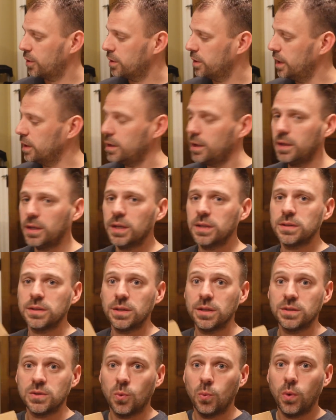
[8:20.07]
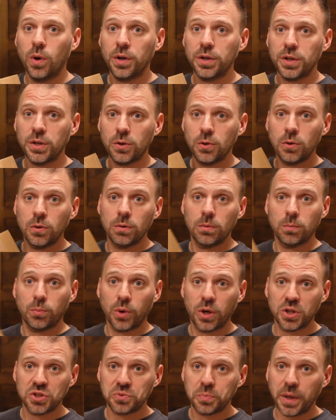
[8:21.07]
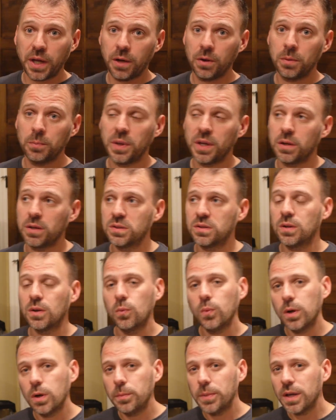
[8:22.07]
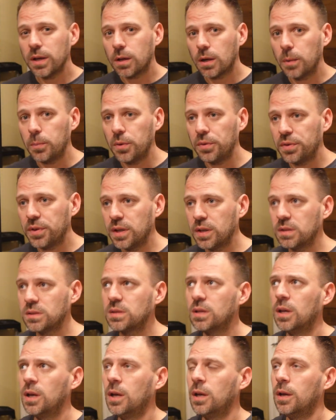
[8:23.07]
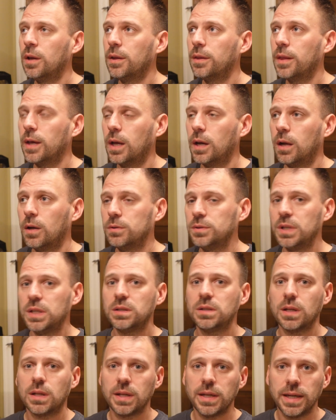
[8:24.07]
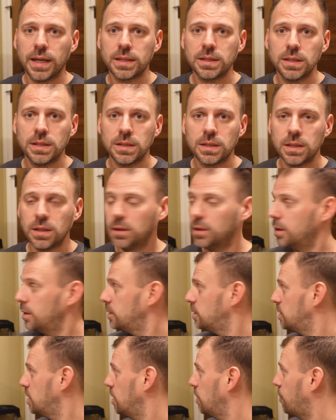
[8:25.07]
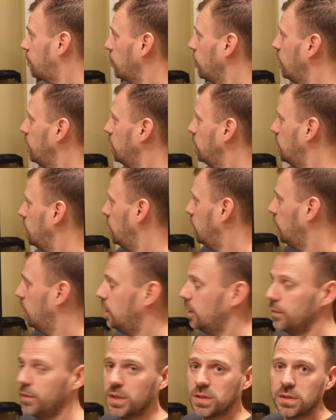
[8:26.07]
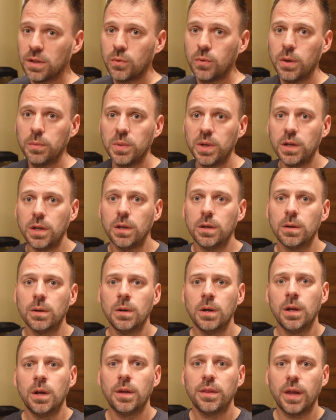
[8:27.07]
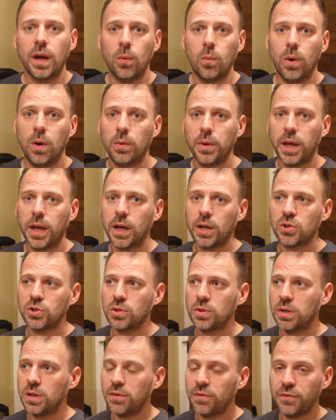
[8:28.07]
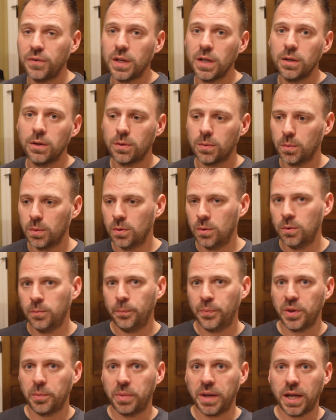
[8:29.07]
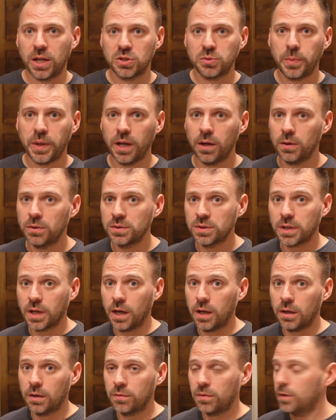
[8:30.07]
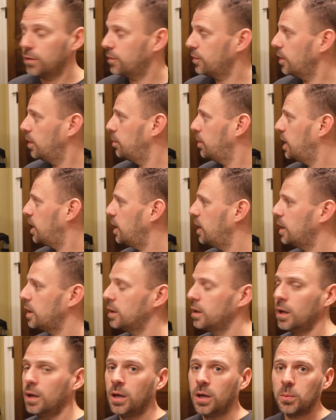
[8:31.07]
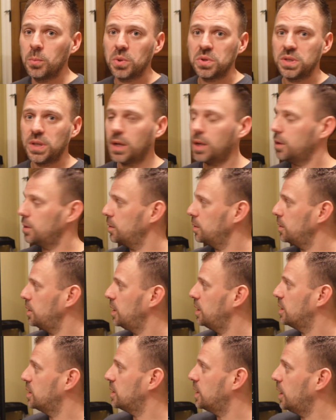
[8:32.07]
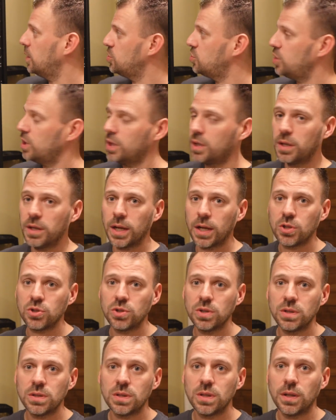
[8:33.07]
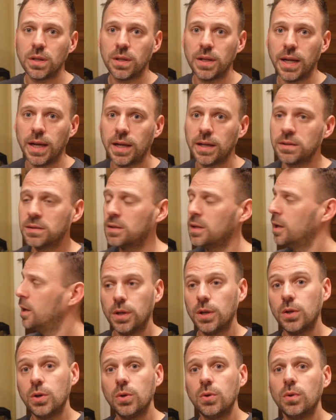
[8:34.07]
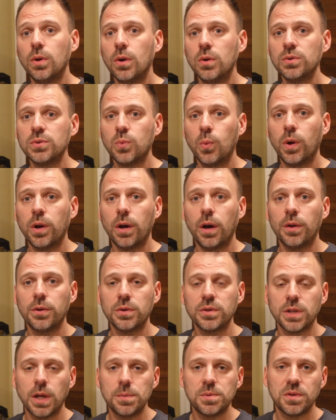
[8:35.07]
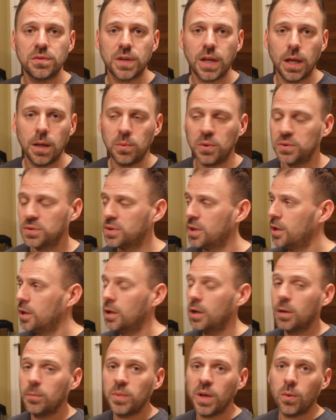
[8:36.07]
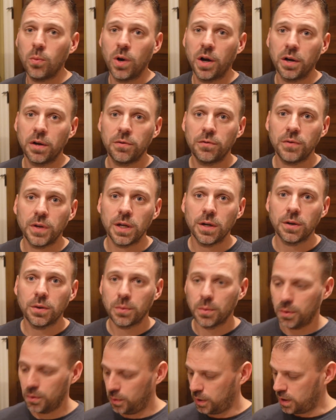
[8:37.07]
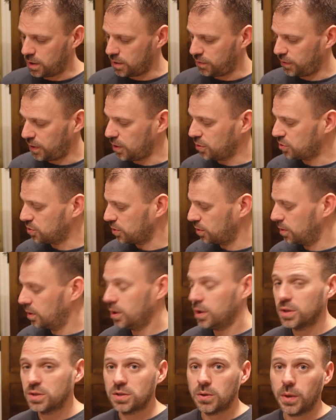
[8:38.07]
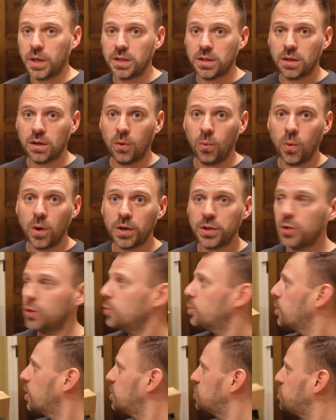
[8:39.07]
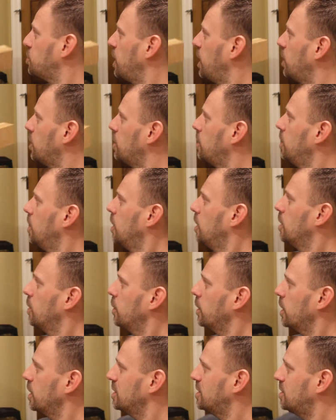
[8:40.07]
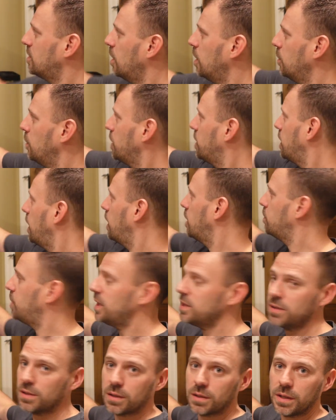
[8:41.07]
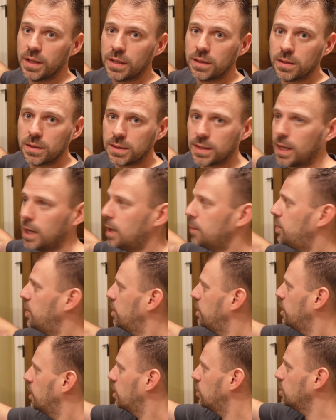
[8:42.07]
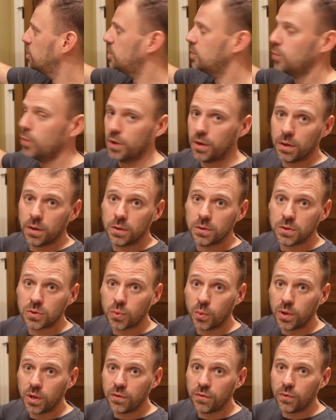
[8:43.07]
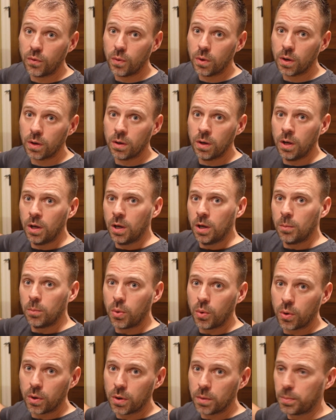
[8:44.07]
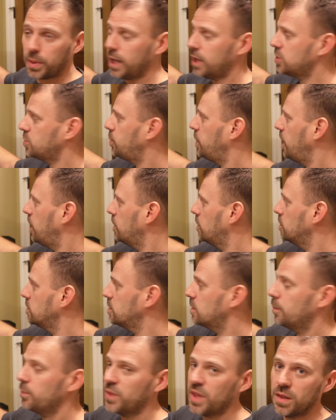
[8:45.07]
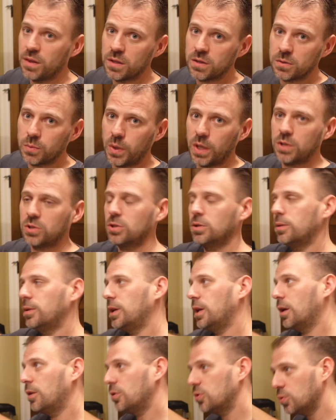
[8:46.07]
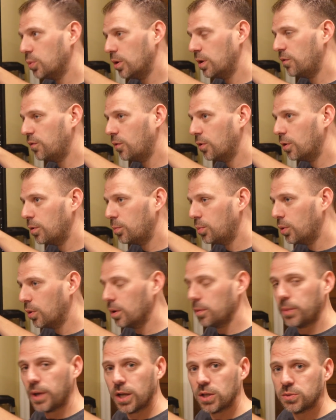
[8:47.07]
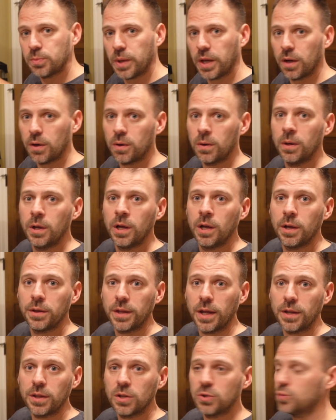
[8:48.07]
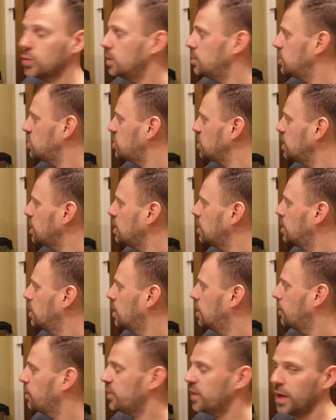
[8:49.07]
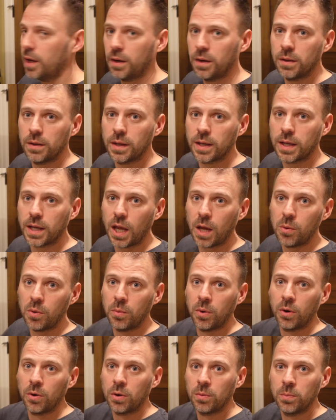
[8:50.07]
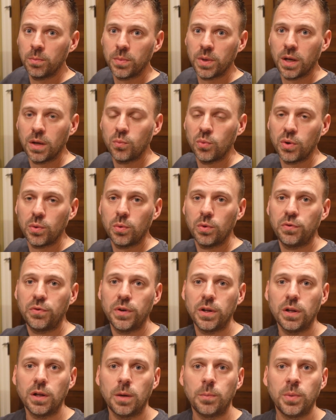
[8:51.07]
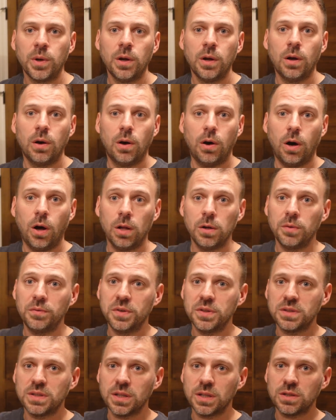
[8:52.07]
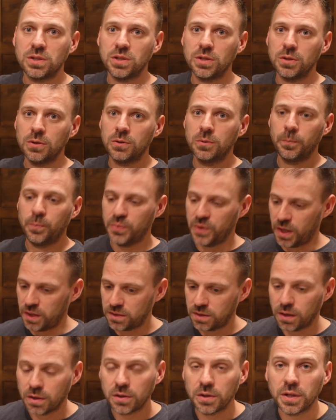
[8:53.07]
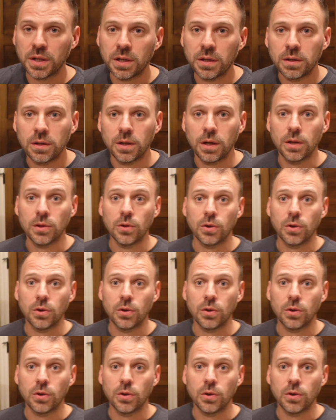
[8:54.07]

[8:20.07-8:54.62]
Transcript: cleanliness is a 1U brush panel, because there will be a couple things that I'll need to connect into to the front of this equipment here that won't actually feed through the patch panels kind of from behind, particularly the 10G connection to the NAS, and who knows what other types of cables may want to feed through in the future. So I did a 1U brush panel. We're going to start with that basically at the top, then we'll do one of those 24 port patch panels, then the switch, the other 24 port patch panel, then the Dream Machine, then the cable modem, and we will fill up all of the 6U nice and clean and